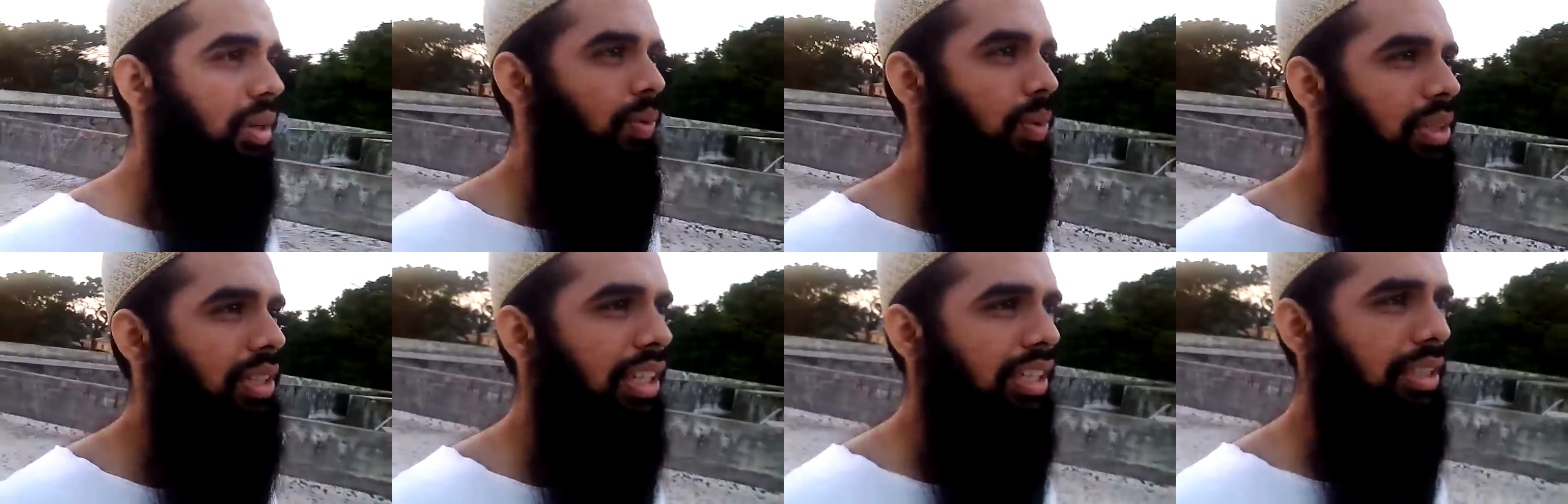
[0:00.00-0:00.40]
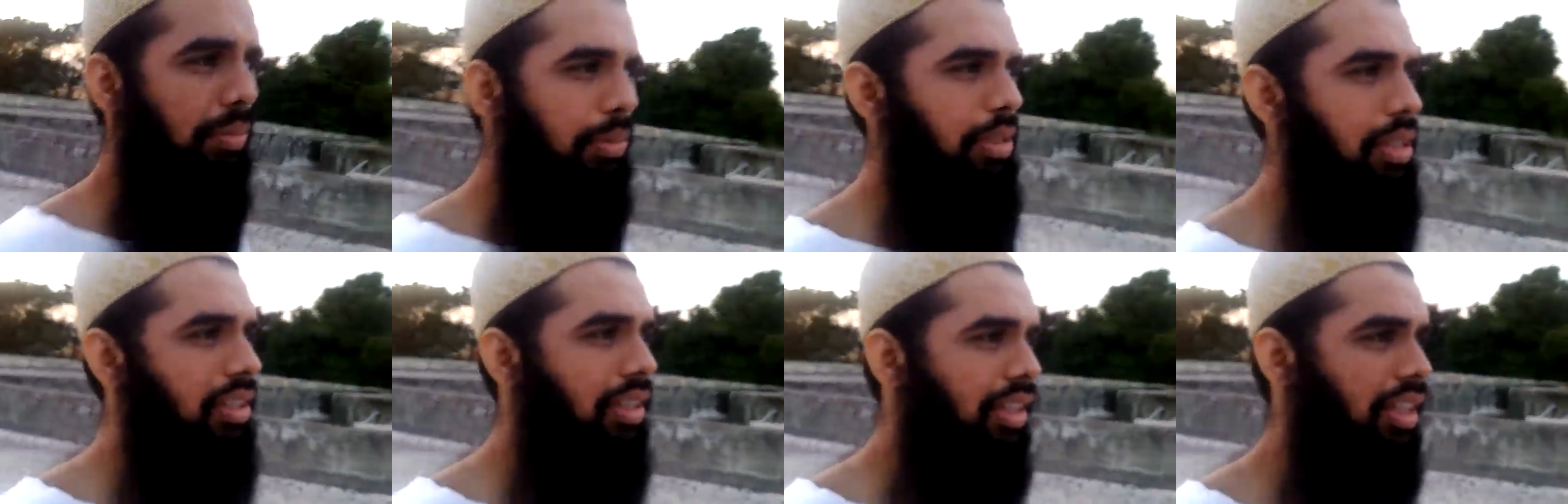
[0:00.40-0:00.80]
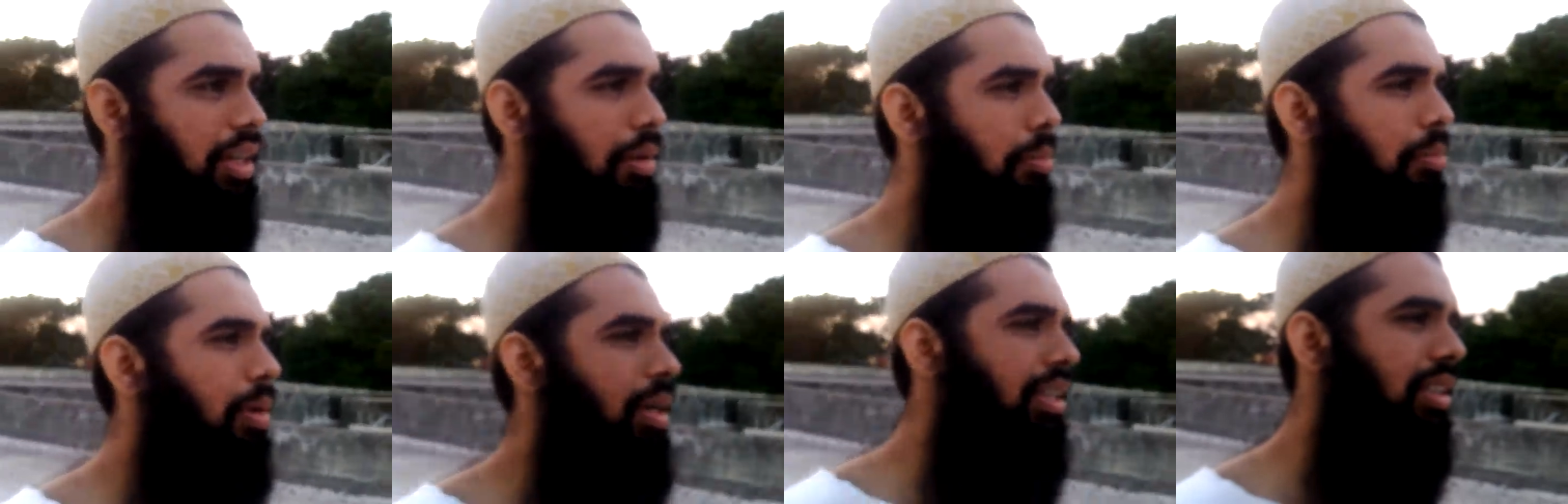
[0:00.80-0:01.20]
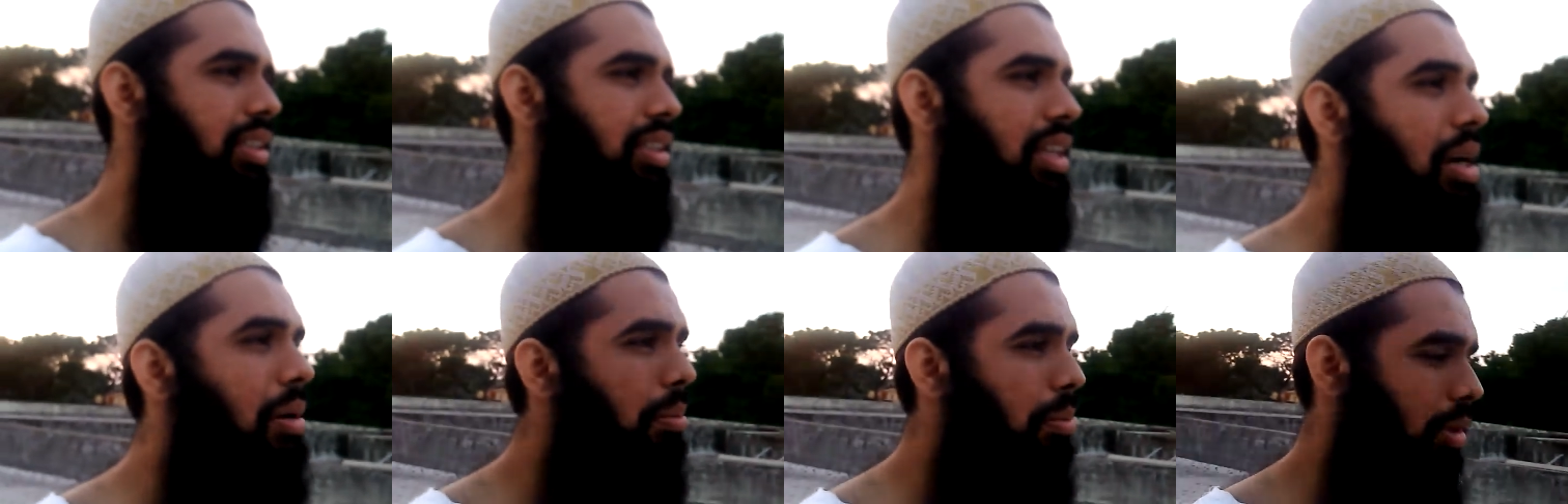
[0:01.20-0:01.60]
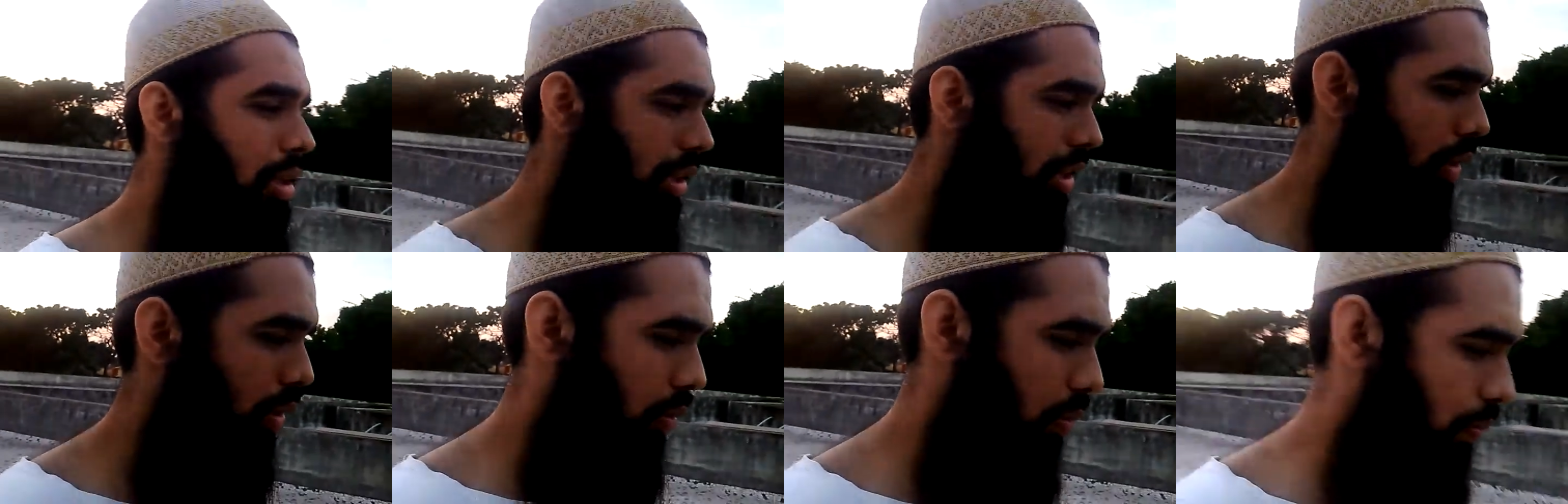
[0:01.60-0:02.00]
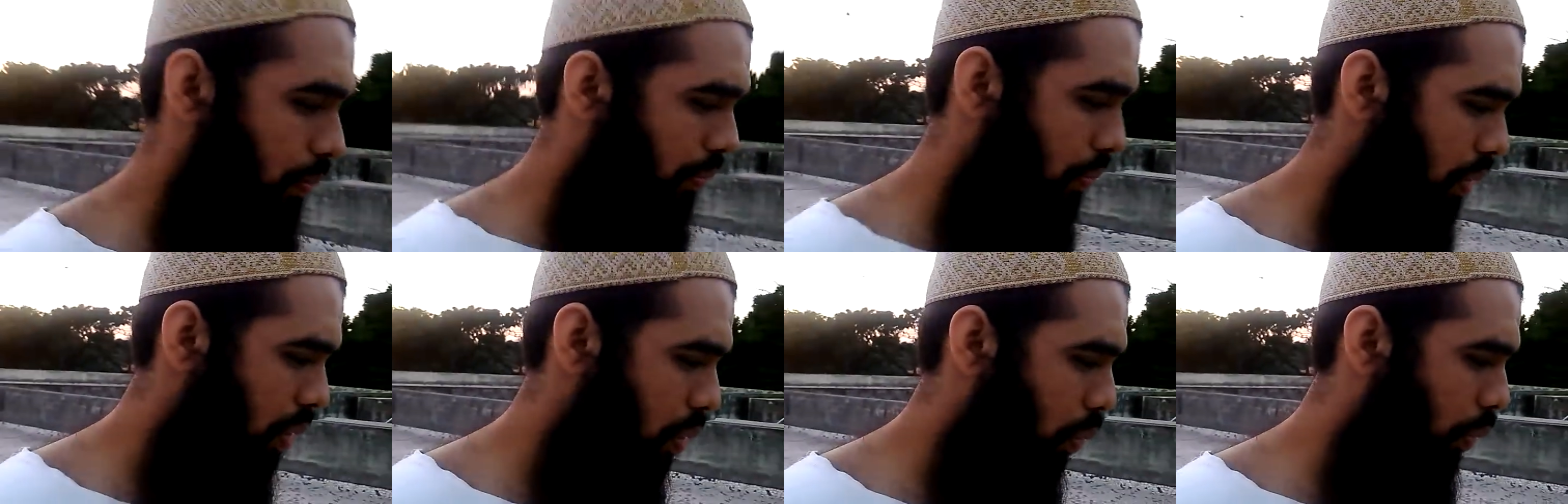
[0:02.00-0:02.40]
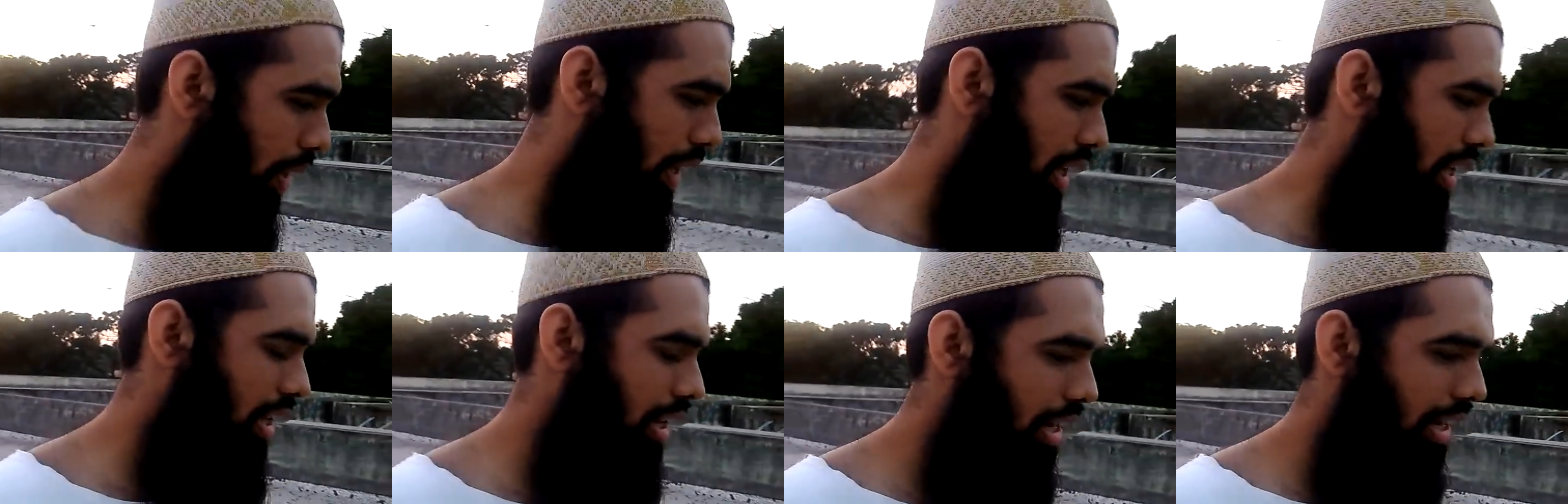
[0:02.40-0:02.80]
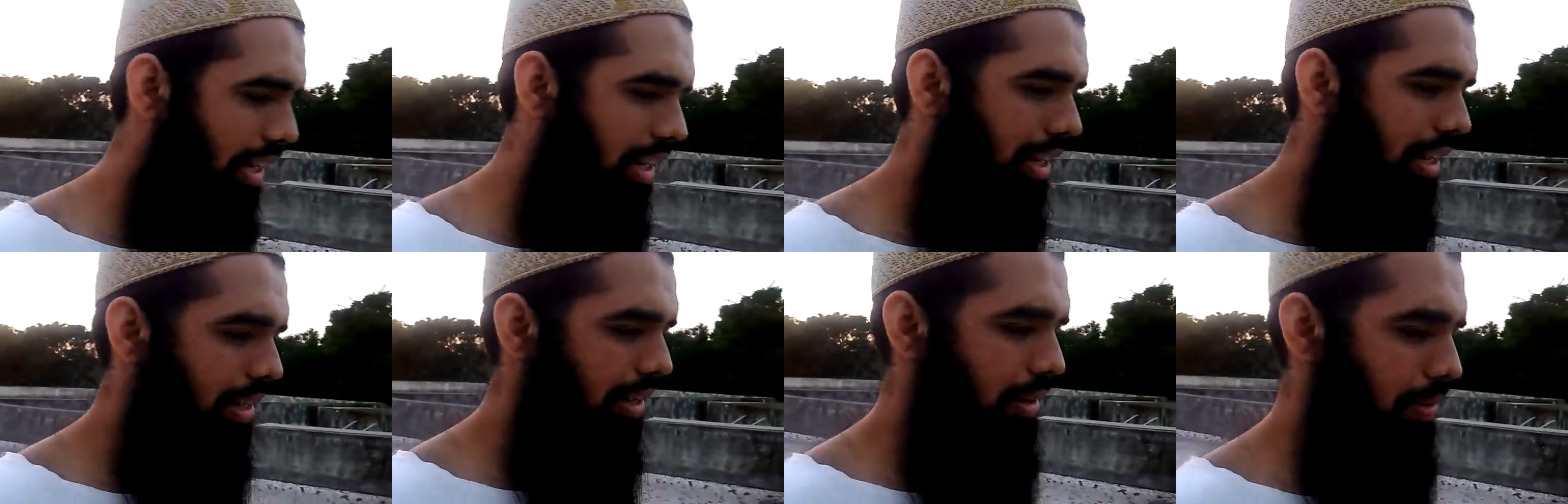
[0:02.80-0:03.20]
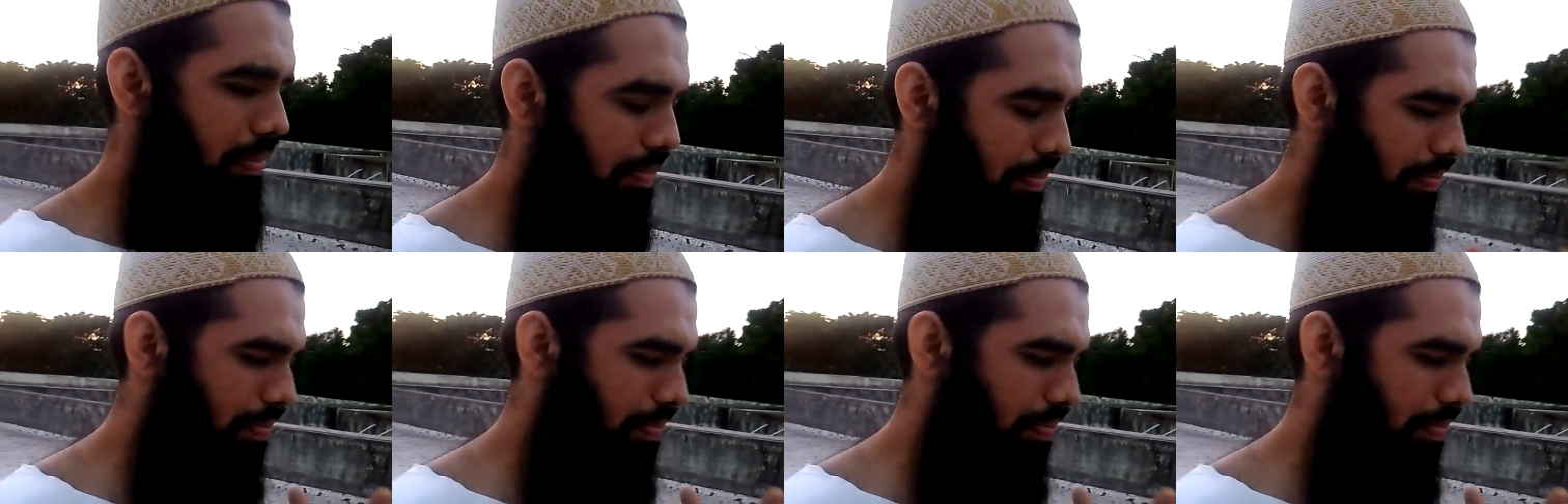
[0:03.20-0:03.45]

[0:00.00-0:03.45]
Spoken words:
which has been renamed by some wiki guy,